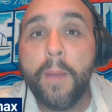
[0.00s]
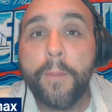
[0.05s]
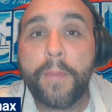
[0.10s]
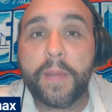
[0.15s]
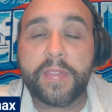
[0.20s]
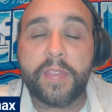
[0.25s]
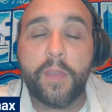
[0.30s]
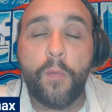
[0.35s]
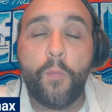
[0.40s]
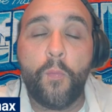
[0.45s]

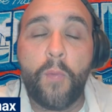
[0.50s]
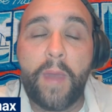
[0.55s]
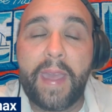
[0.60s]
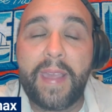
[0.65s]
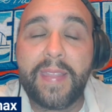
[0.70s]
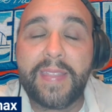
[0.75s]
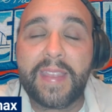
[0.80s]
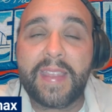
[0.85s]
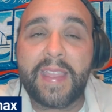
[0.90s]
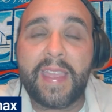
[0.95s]
But the
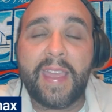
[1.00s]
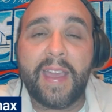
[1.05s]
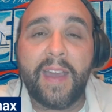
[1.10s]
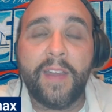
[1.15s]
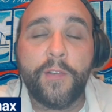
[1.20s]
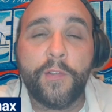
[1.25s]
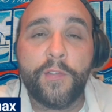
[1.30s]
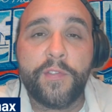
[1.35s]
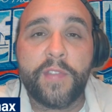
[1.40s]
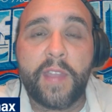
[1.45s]
way that he
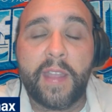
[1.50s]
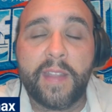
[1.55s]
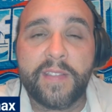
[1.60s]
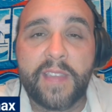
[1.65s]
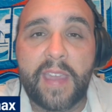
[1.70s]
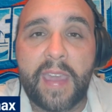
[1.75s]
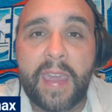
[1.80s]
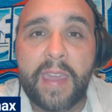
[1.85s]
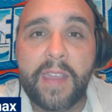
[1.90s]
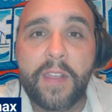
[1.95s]
understands
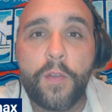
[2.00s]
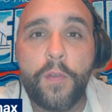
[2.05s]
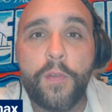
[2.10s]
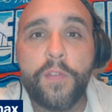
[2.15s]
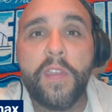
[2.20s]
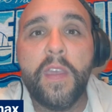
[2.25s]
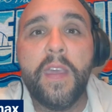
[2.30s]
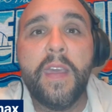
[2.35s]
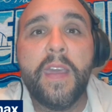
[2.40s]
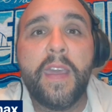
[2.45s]

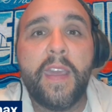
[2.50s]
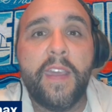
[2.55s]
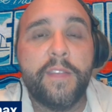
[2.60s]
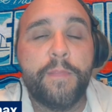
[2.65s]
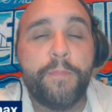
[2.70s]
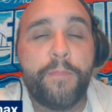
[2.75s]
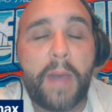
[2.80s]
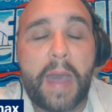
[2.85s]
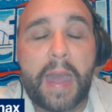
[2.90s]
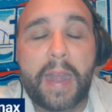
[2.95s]
angles, his
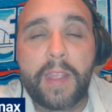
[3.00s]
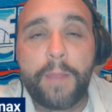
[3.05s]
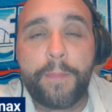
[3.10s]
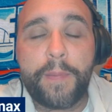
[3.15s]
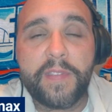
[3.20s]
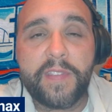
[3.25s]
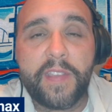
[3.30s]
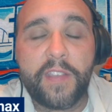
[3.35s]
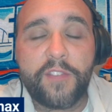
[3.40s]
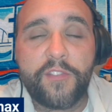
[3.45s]
body
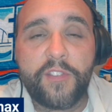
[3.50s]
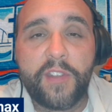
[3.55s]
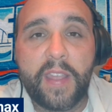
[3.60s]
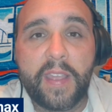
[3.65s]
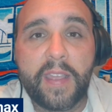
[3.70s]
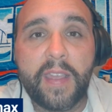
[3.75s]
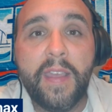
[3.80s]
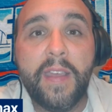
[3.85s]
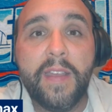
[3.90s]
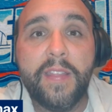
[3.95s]

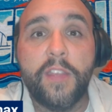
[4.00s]
positioning,